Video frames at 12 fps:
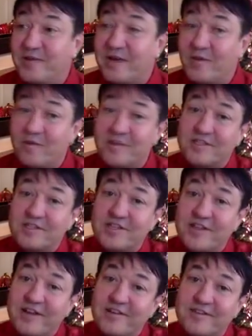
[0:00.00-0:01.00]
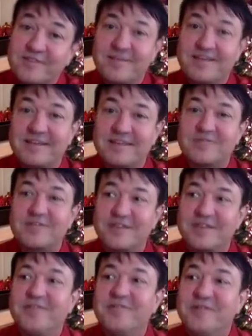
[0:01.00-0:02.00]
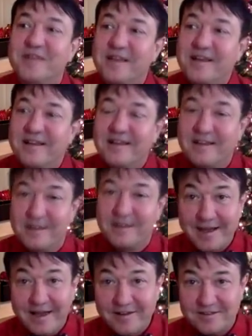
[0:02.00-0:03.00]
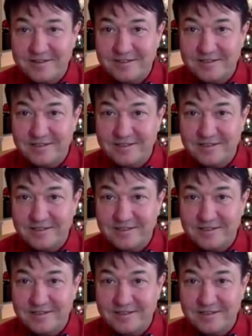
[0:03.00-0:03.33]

And I want to share some things with you about